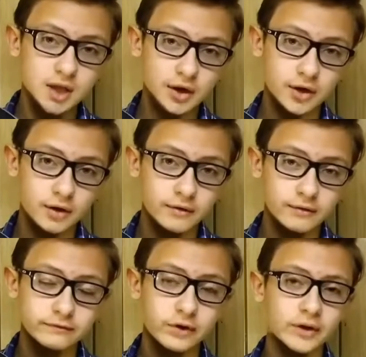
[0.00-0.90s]
Decca
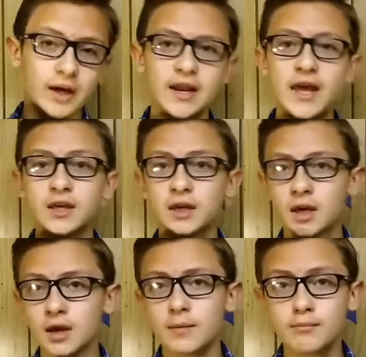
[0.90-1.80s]
run at a
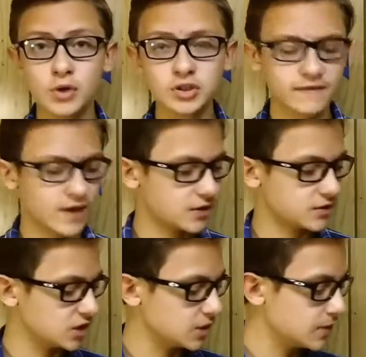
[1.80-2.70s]
much
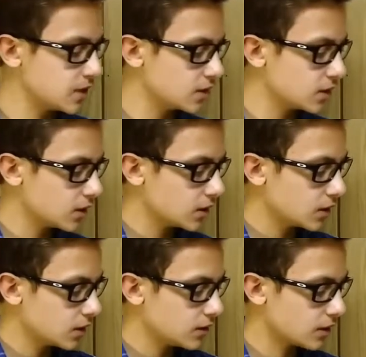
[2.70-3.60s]
faster speed
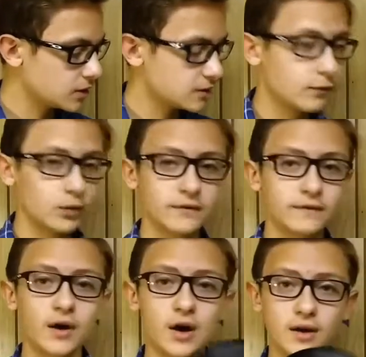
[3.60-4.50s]
than this
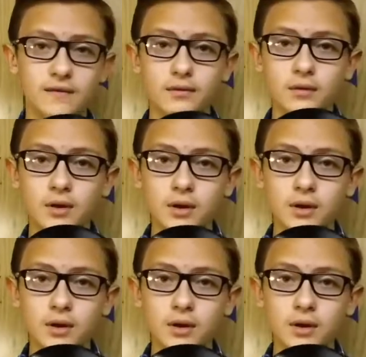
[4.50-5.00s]
45?